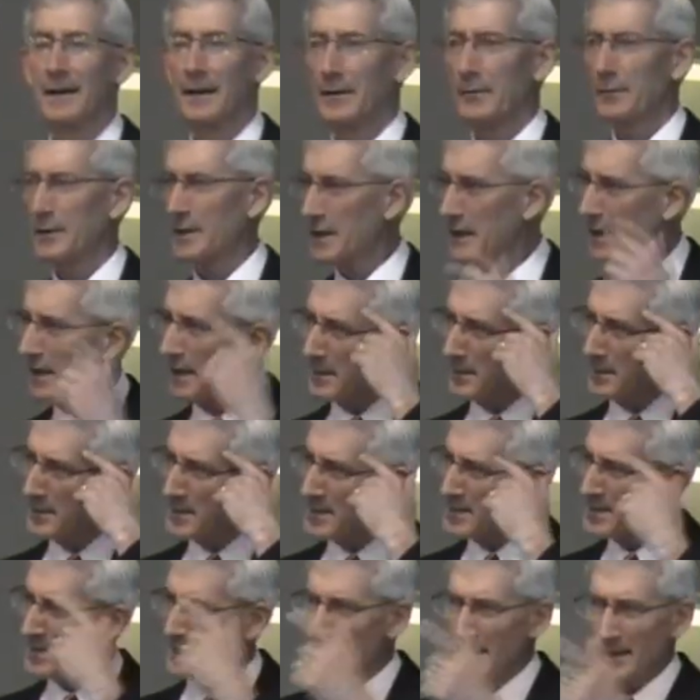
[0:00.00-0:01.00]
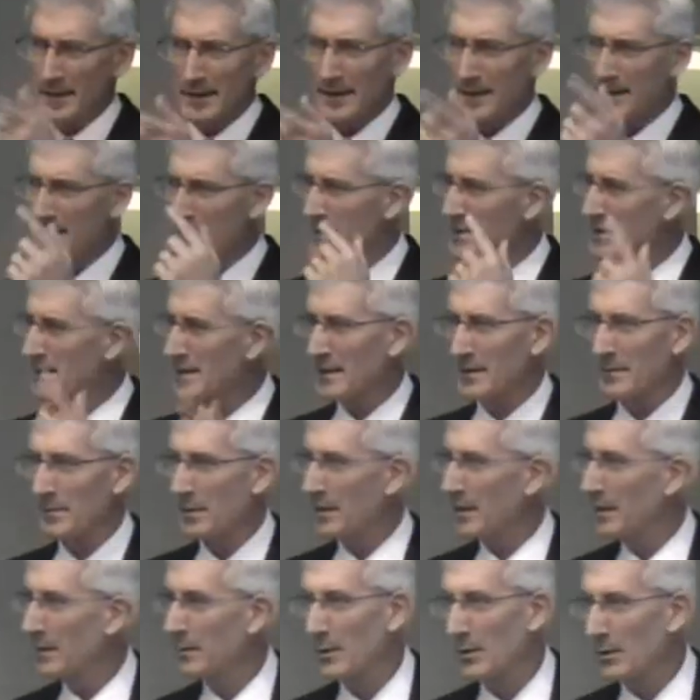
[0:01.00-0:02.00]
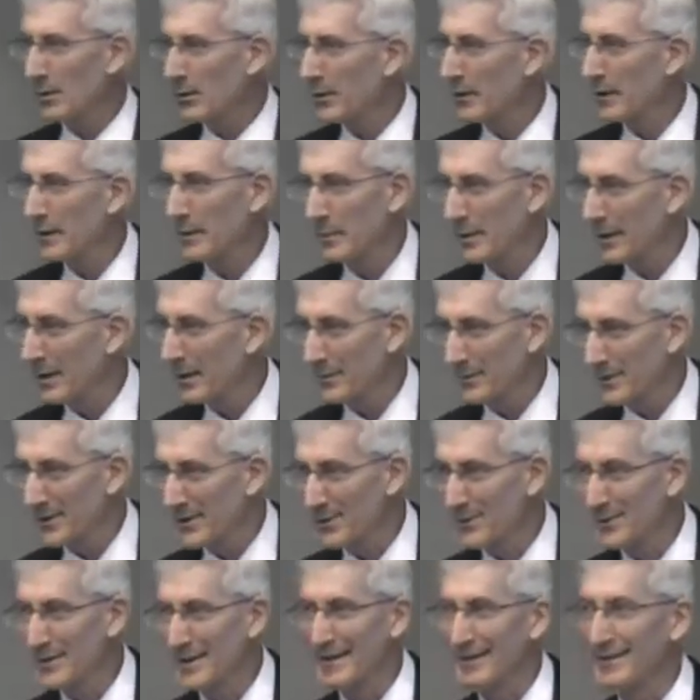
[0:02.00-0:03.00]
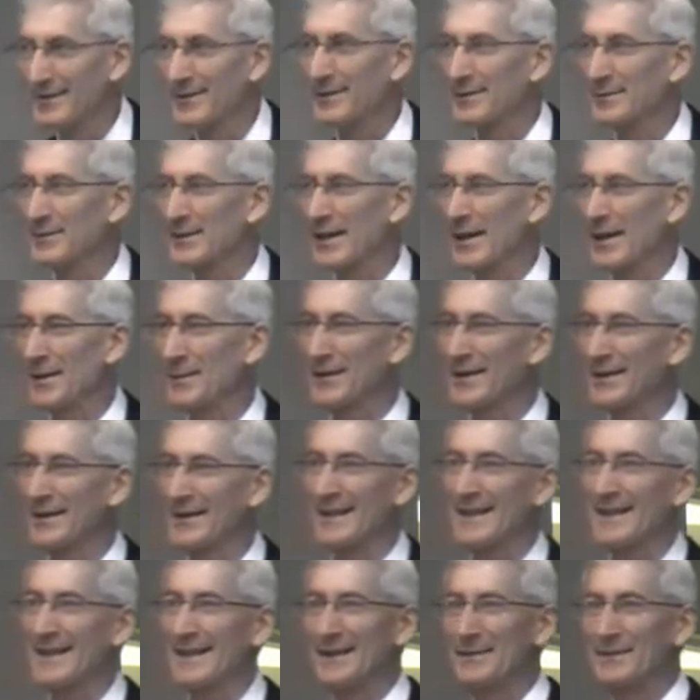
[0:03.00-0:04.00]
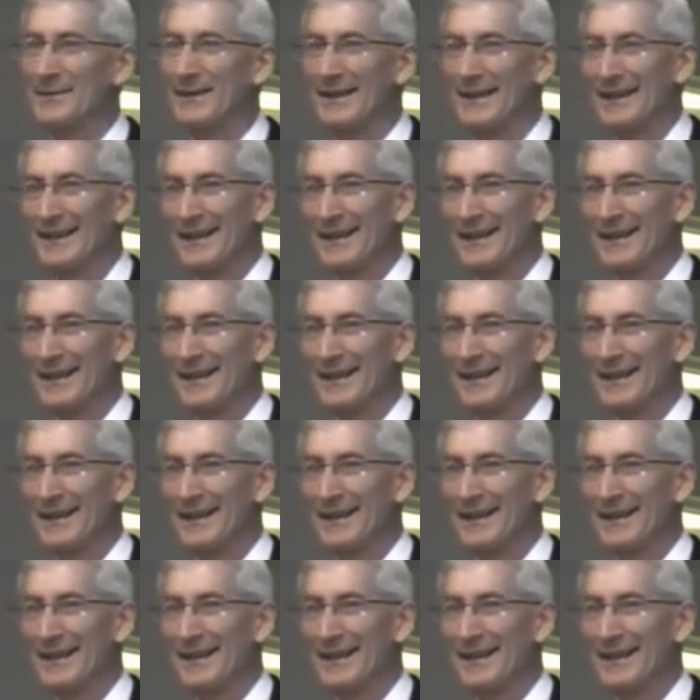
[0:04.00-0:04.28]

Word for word: We keep seeing these same people creep up, don't we, from time to time.